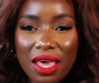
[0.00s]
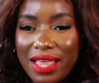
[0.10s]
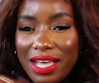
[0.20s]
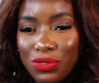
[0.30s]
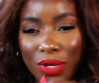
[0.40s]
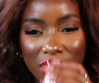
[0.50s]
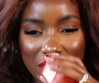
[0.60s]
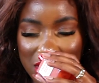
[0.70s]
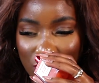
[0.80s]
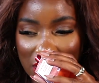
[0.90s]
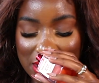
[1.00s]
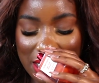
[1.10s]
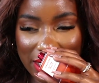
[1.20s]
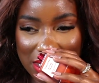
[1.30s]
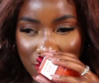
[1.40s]
That's what this smells
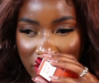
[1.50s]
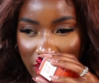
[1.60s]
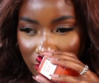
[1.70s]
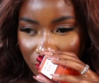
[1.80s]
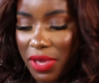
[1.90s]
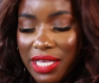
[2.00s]
like to me.